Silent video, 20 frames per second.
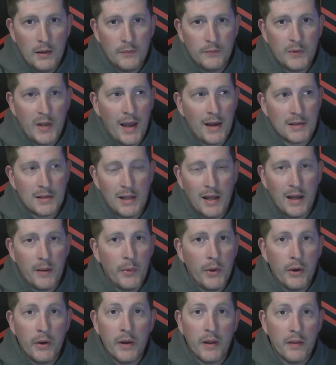tax
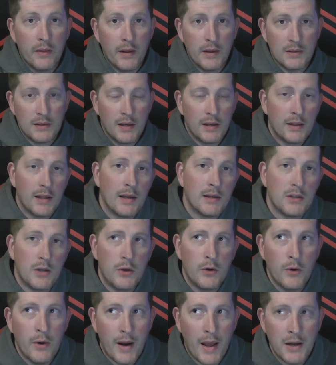liability and things like that. So you
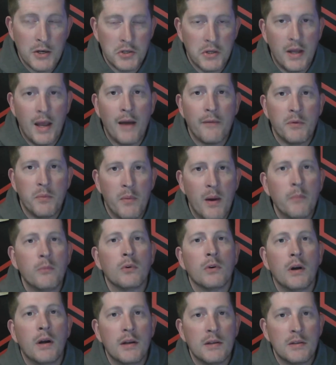don't actually have to
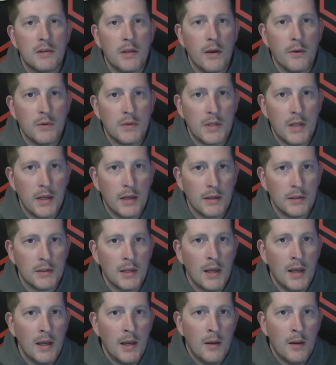memorize those things.